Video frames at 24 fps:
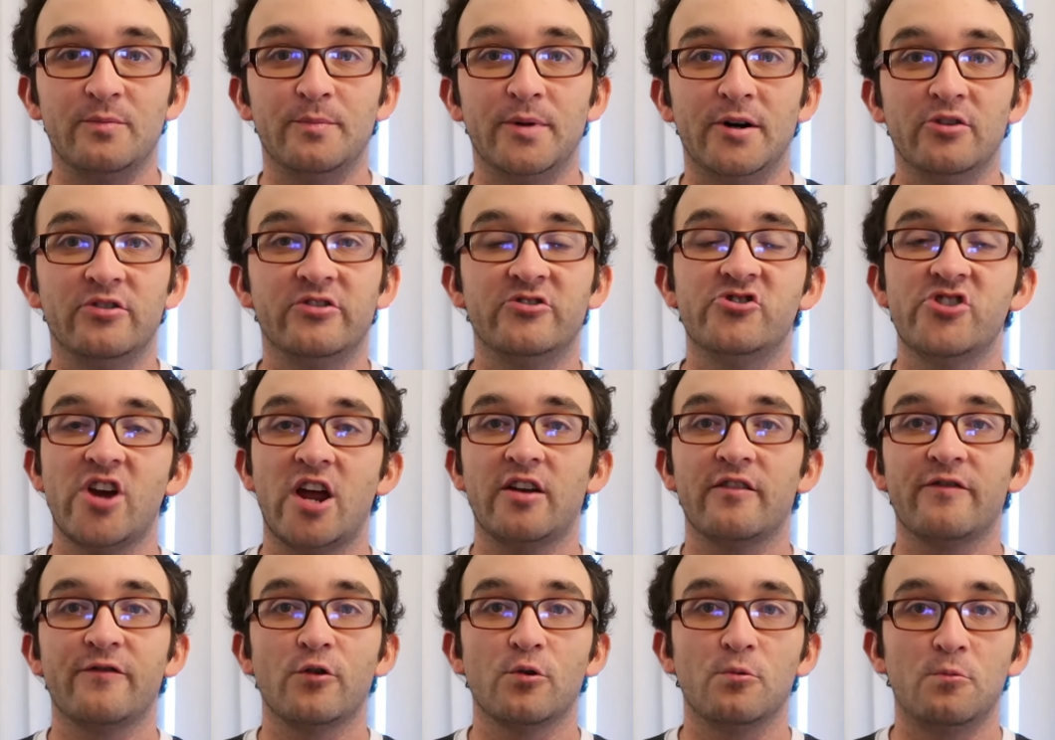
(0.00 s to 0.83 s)
both
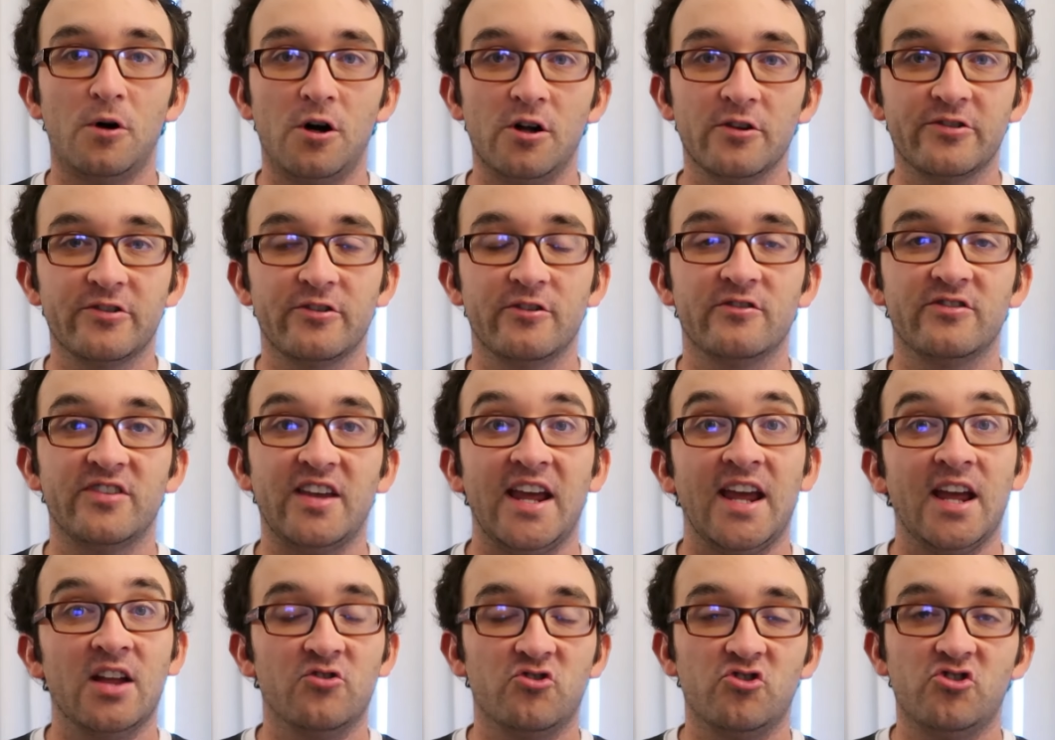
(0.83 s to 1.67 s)
Jennifer Walters
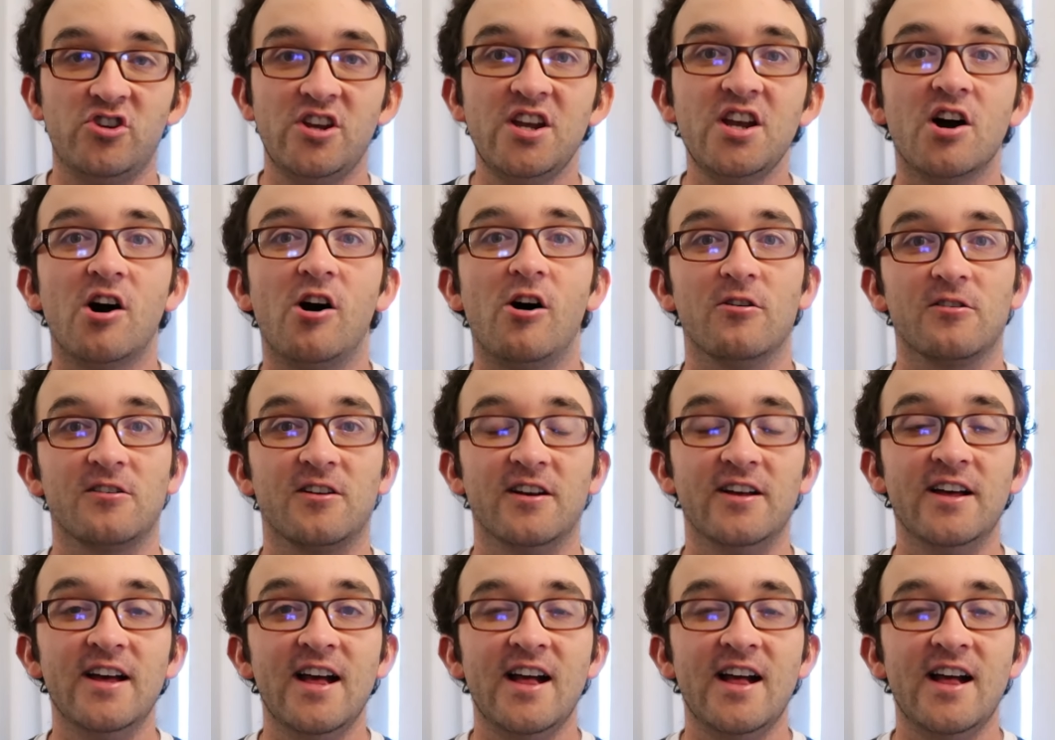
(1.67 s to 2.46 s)
and She-Hulk